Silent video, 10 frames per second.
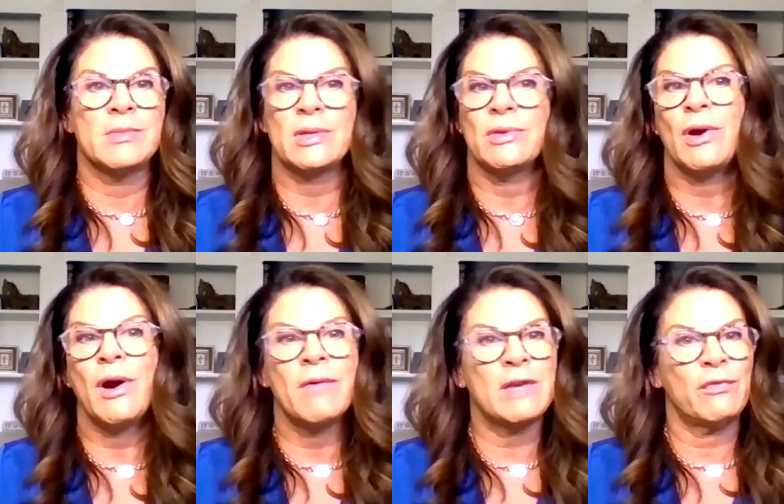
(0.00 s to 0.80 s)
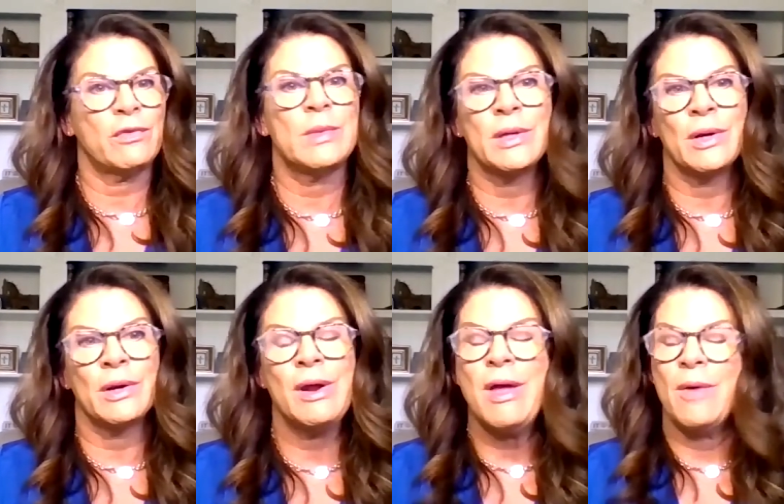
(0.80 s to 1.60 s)
So they're already
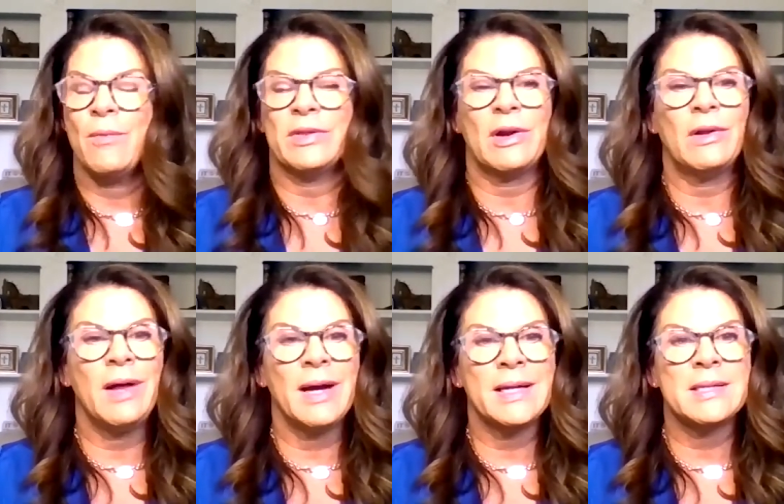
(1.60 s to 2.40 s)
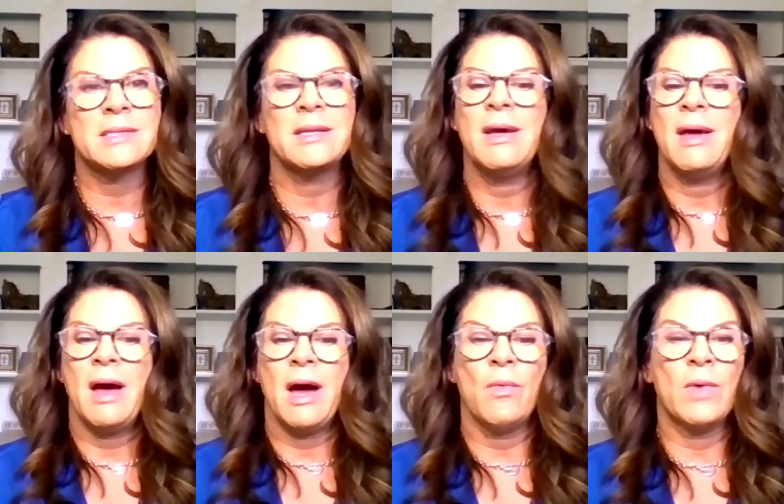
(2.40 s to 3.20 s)
familiar with our clients,
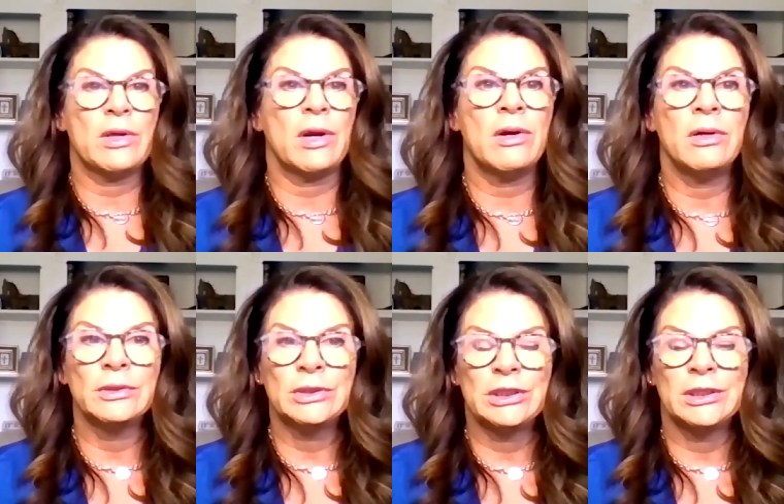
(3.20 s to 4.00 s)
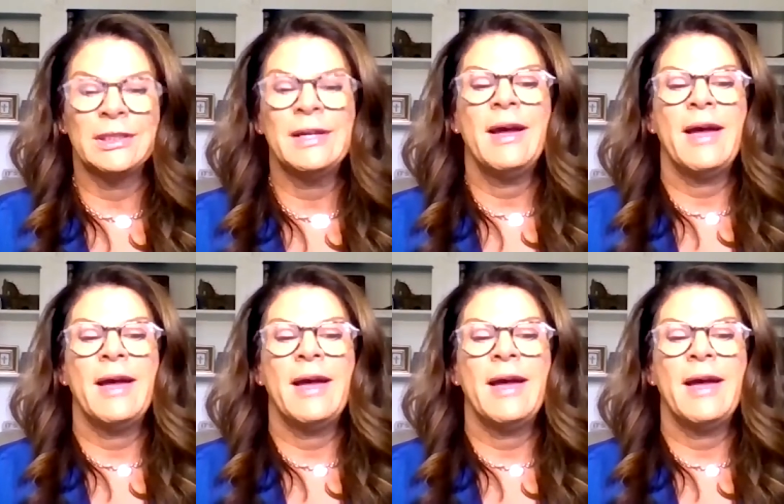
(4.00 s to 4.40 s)
uh, with our culture,